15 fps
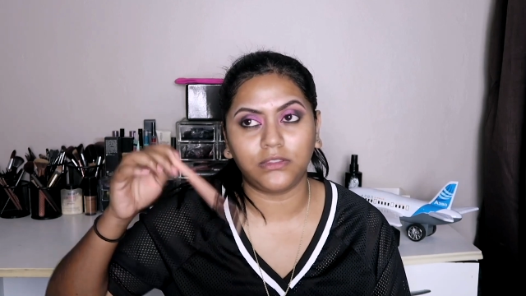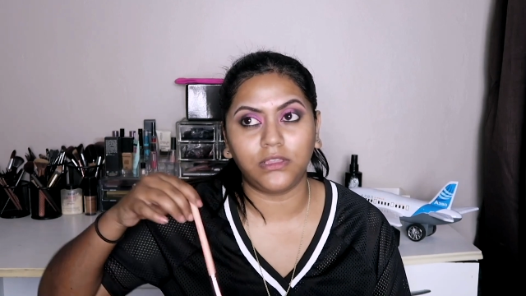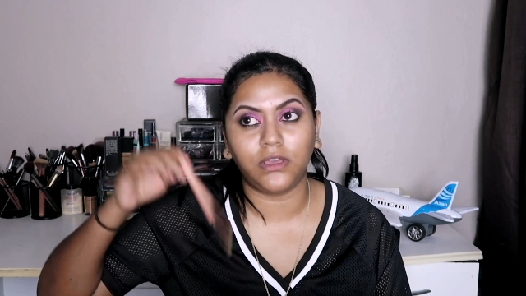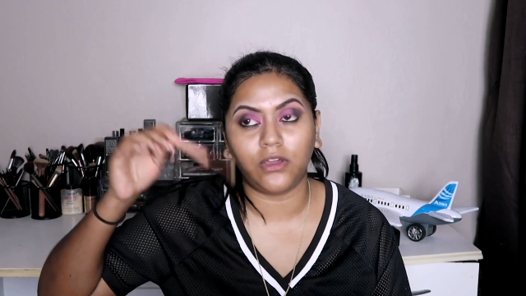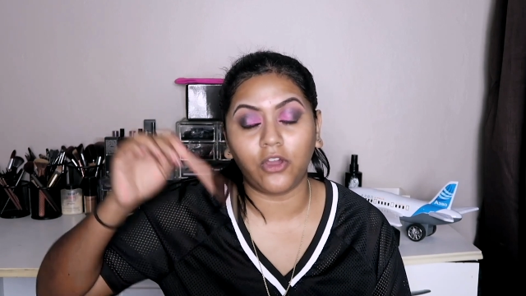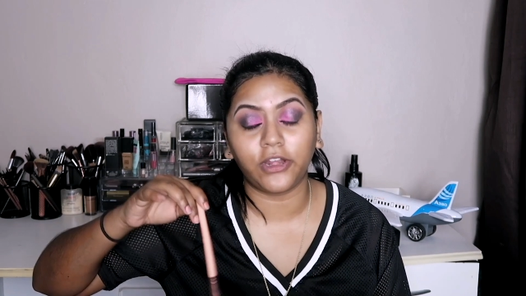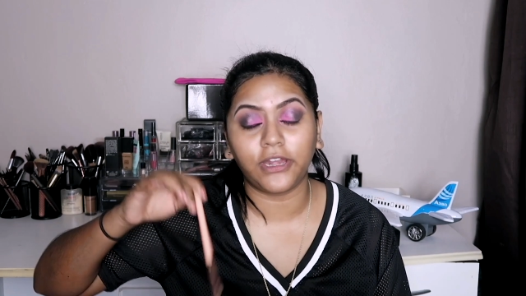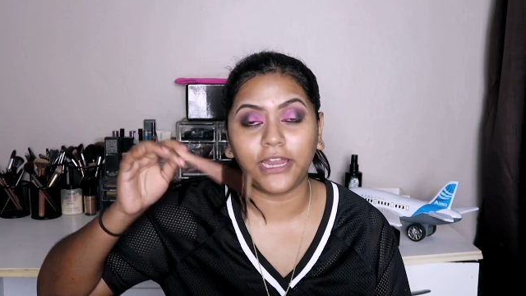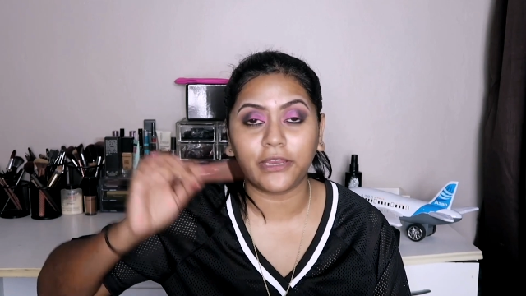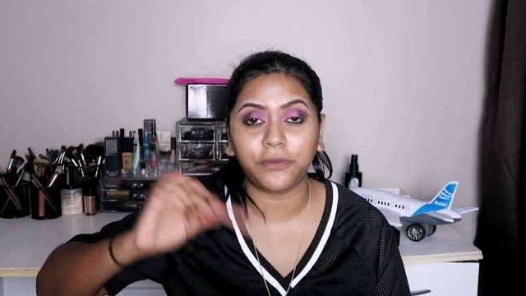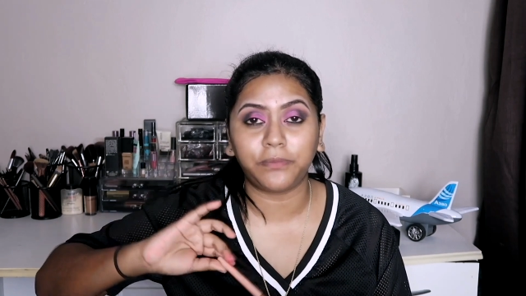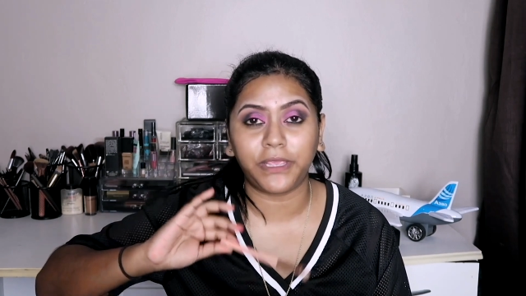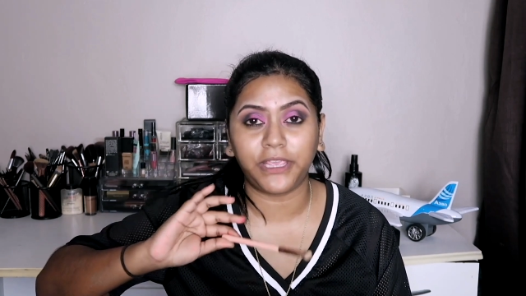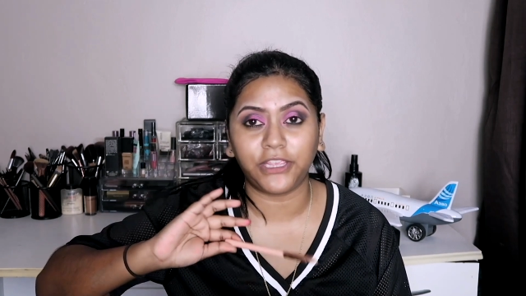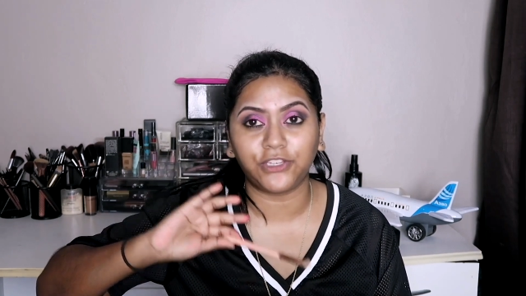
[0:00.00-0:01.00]

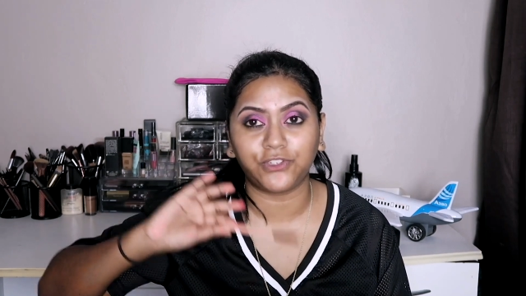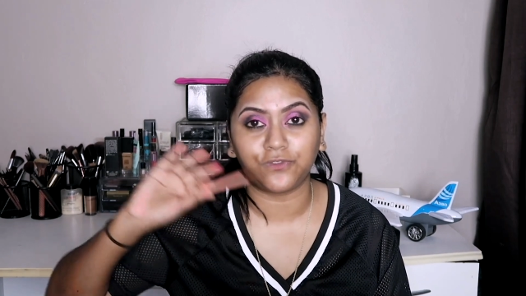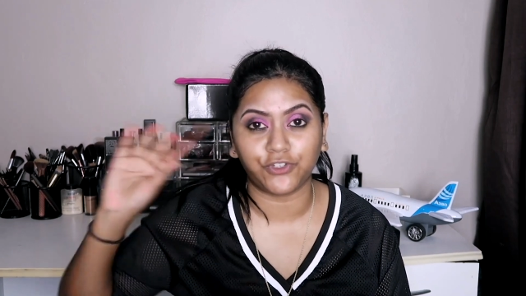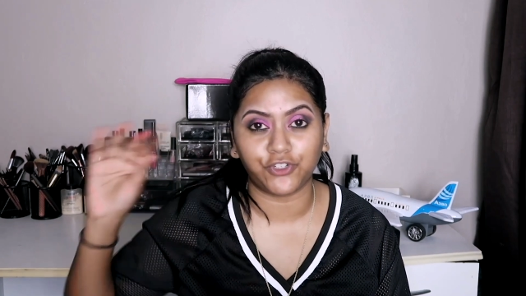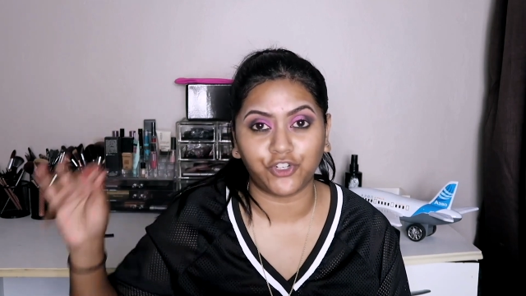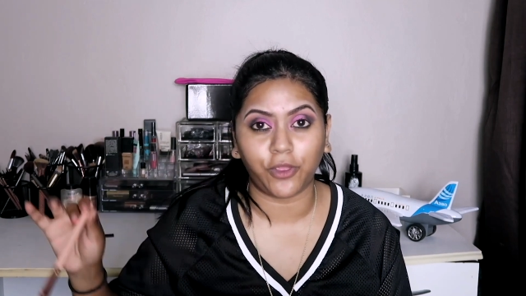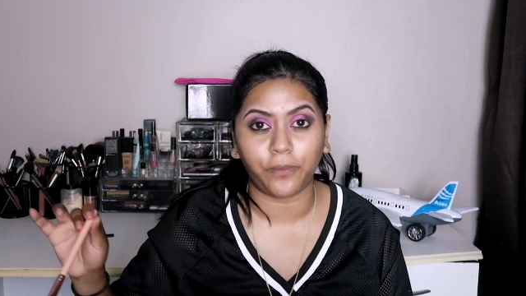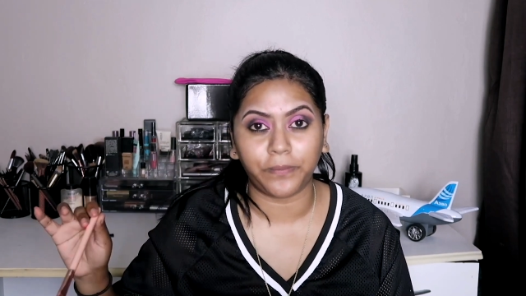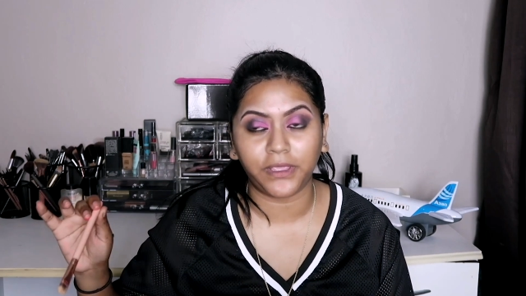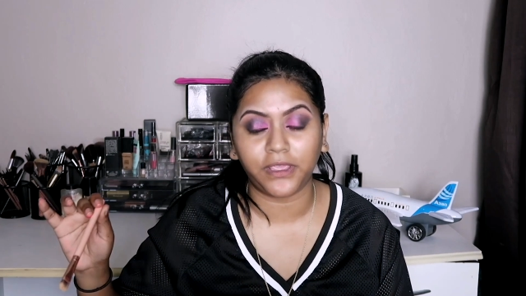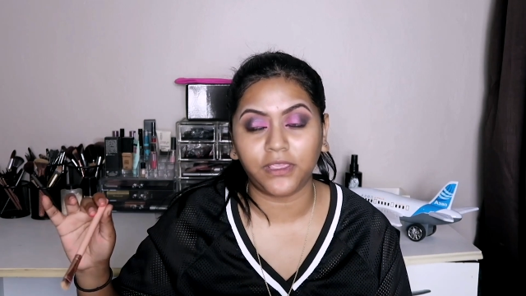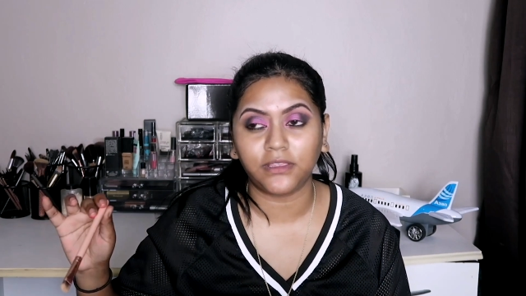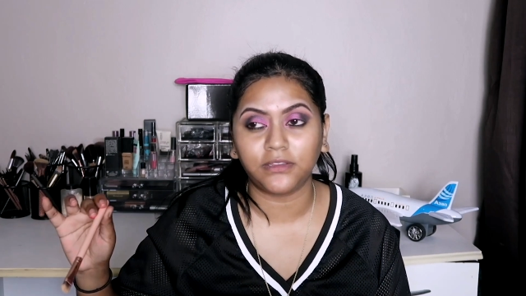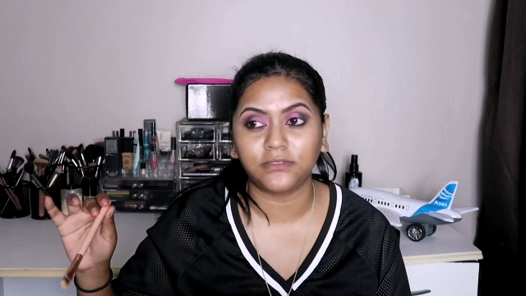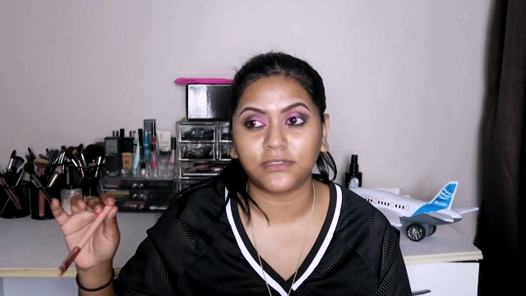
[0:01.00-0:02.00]
online page for
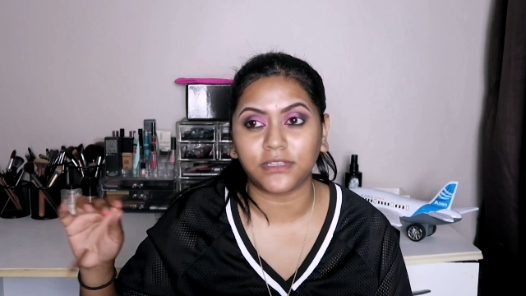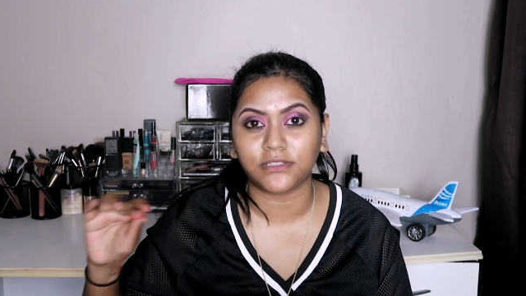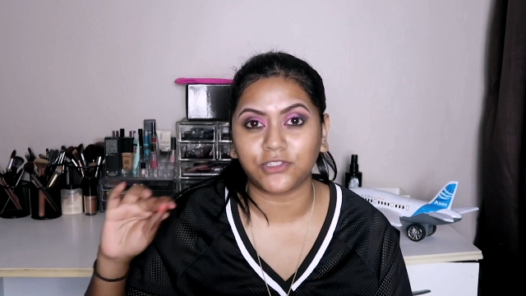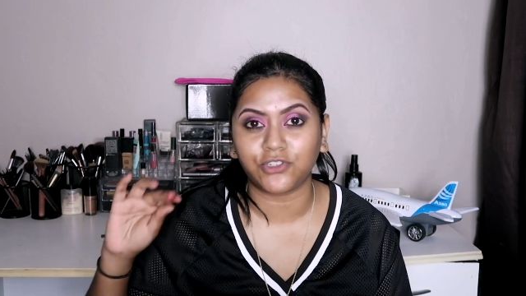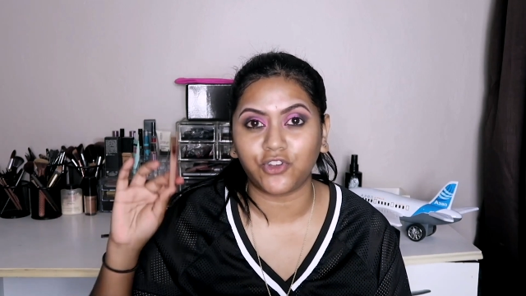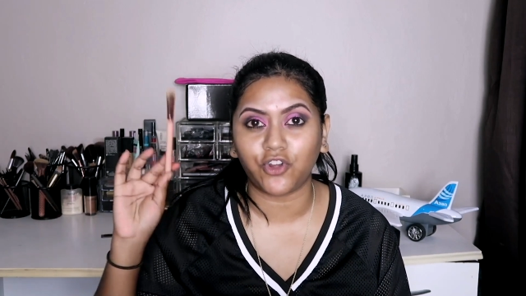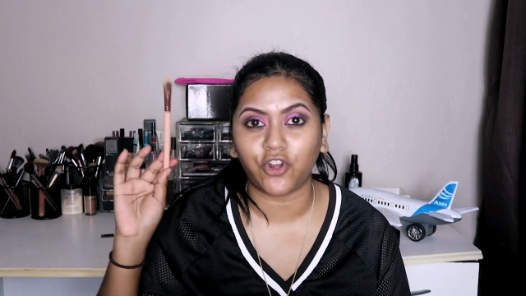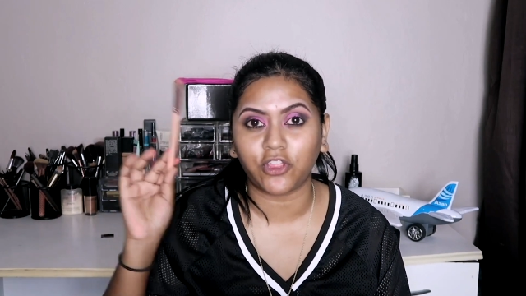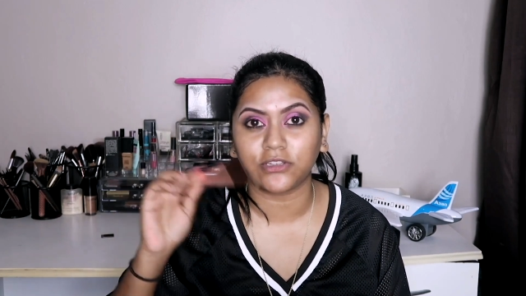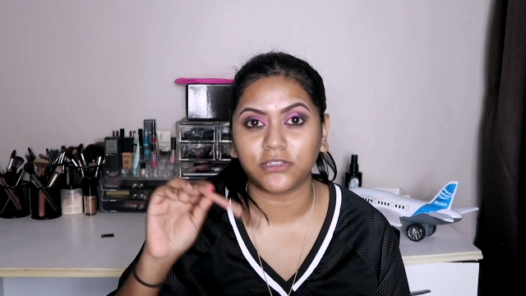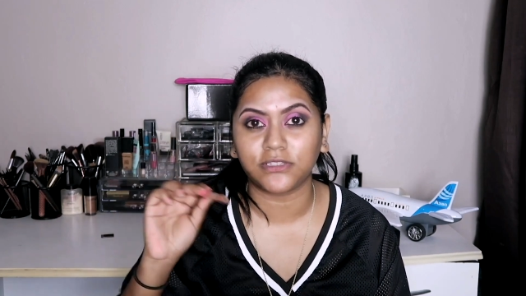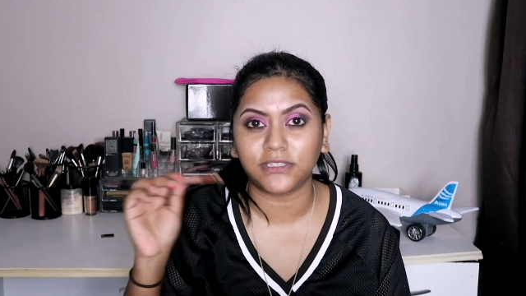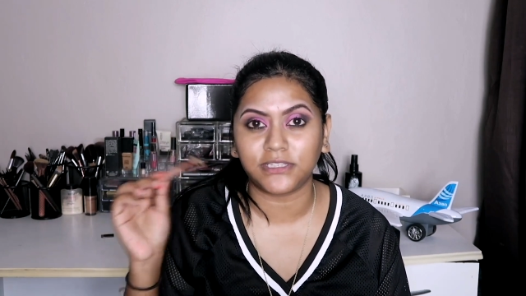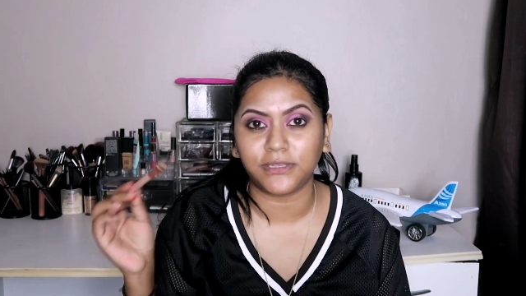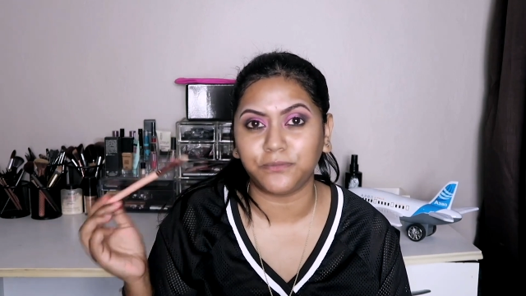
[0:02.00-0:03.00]
shopping does not
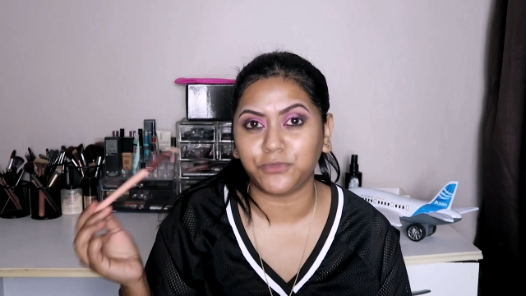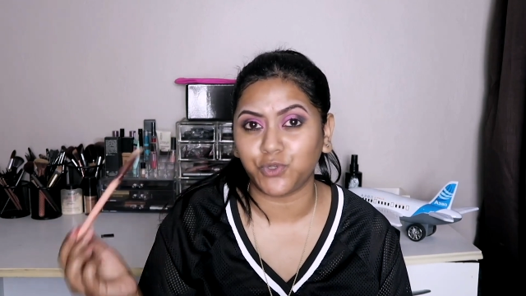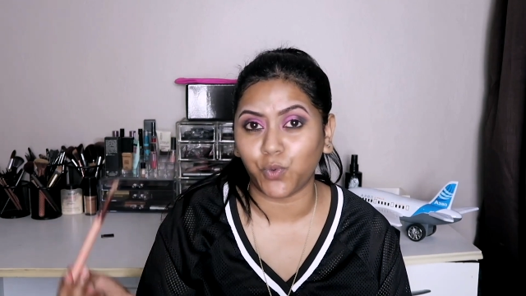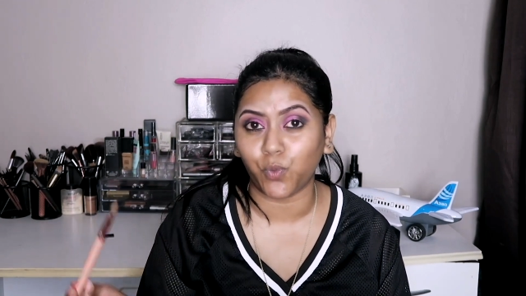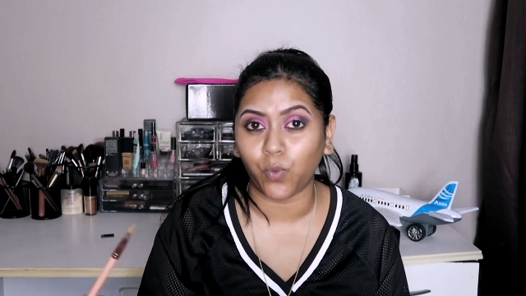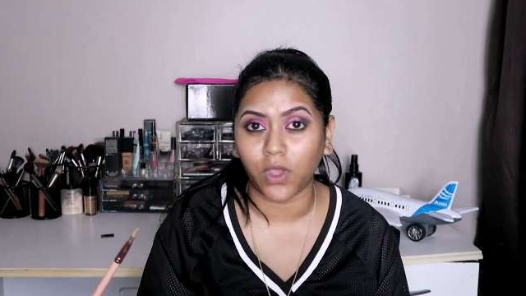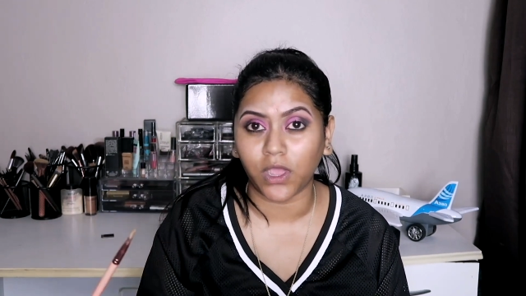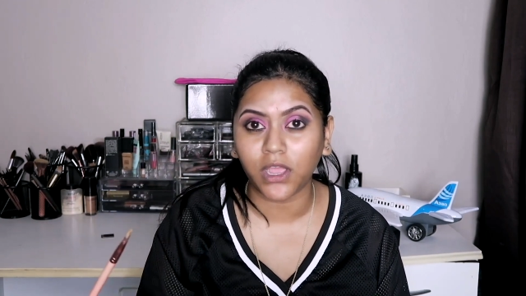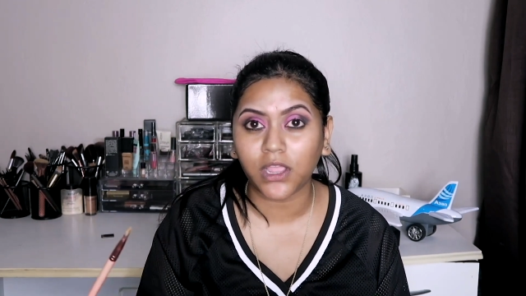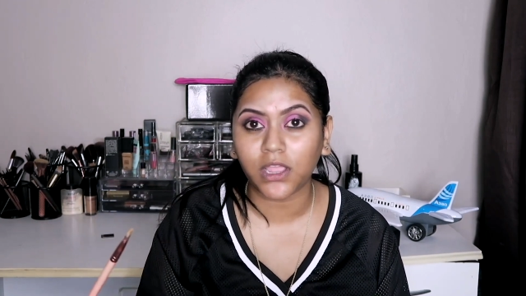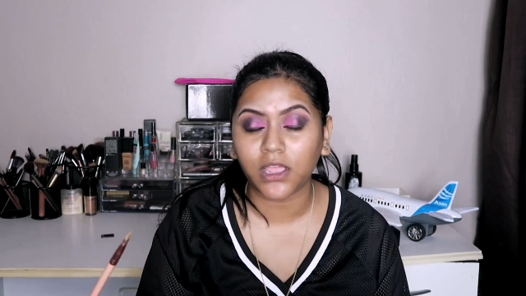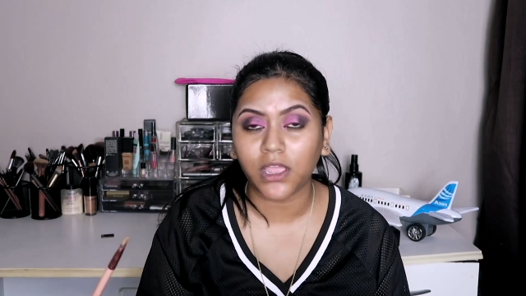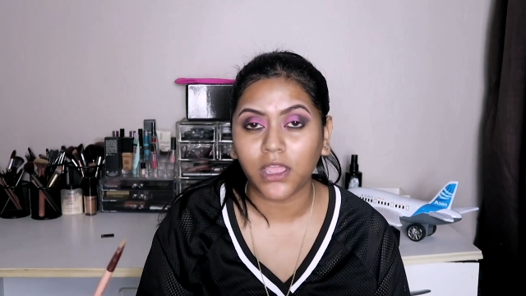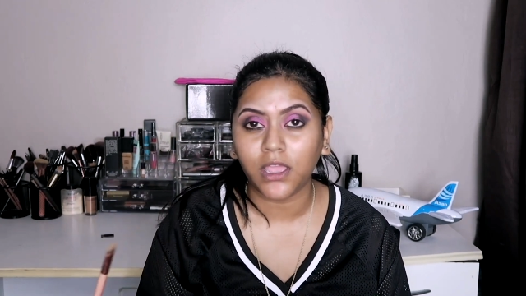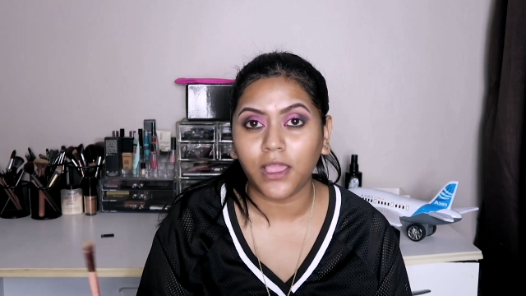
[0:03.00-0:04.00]
seem to work.